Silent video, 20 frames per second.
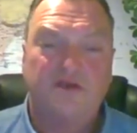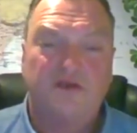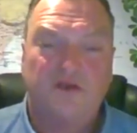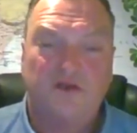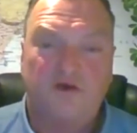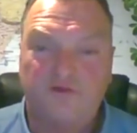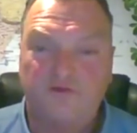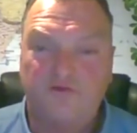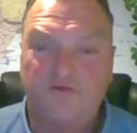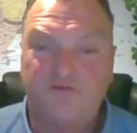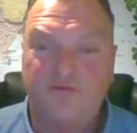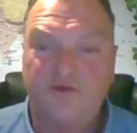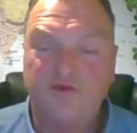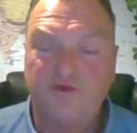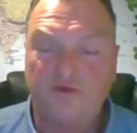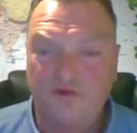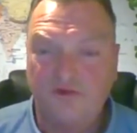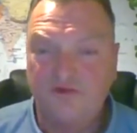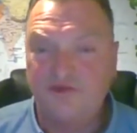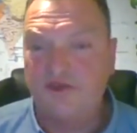on
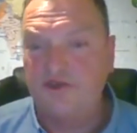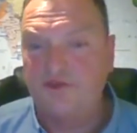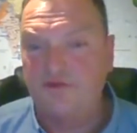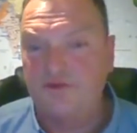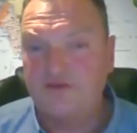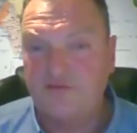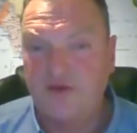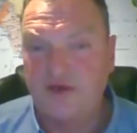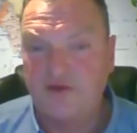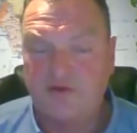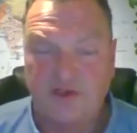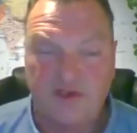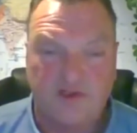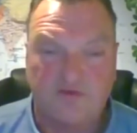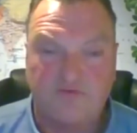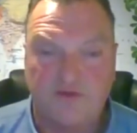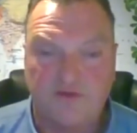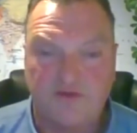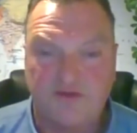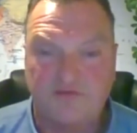booze and smoking,
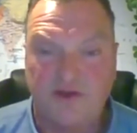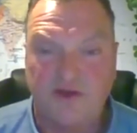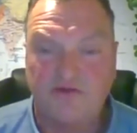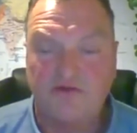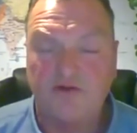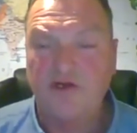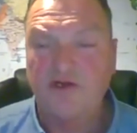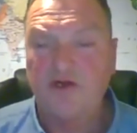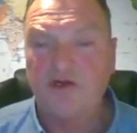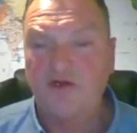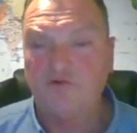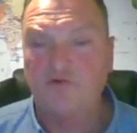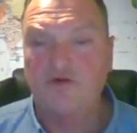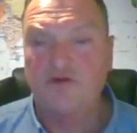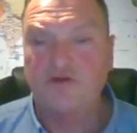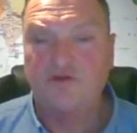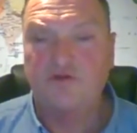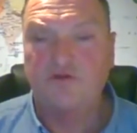if you smoke, what you could